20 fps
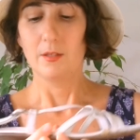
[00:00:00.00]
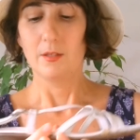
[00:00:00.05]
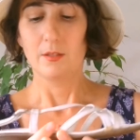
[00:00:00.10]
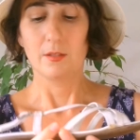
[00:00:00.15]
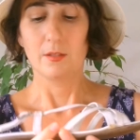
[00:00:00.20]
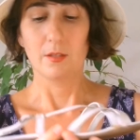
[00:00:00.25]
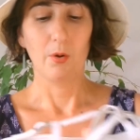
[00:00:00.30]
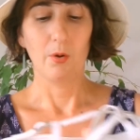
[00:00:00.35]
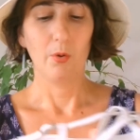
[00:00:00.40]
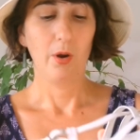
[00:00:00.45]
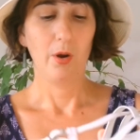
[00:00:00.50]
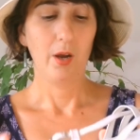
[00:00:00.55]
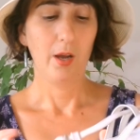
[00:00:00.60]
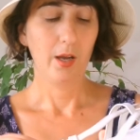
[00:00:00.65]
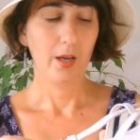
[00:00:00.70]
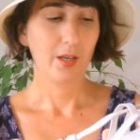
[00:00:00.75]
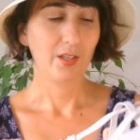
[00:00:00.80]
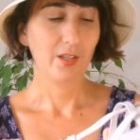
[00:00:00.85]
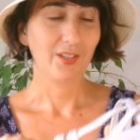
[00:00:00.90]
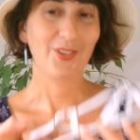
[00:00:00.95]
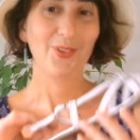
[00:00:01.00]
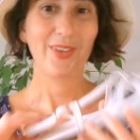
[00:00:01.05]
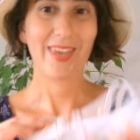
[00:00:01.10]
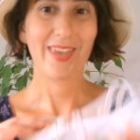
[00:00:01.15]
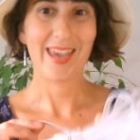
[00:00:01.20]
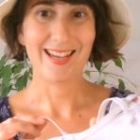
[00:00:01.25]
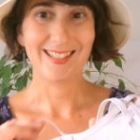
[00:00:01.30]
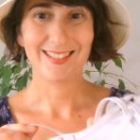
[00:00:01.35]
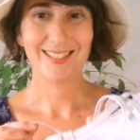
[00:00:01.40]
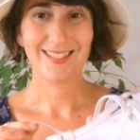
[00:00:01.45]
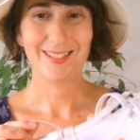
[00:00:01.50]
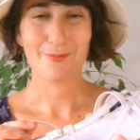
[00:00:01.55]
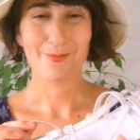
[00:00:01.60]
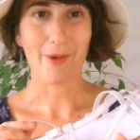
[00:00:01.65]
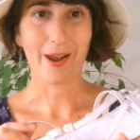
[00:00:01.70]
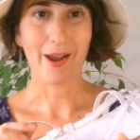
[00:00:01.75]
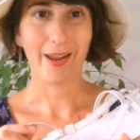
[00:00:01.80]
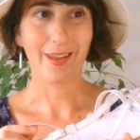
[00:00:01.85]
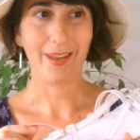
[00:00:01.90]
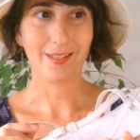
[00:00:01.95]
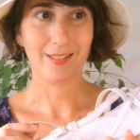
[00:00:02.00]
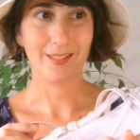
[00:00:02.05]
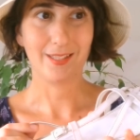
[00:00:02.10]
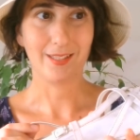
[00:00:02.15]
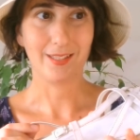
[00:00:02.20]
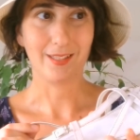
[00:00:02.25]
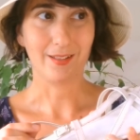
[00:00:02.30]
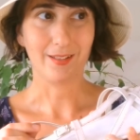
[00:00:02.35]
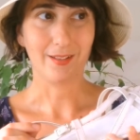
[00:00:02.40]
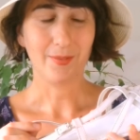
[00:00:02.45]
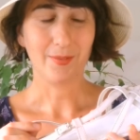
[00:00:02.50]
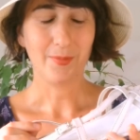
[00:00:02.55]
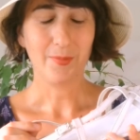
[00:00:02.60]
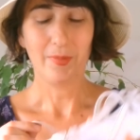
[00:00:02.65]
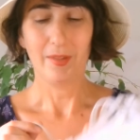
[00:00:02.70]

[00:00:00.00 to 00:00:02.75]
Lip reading: So you get my idea.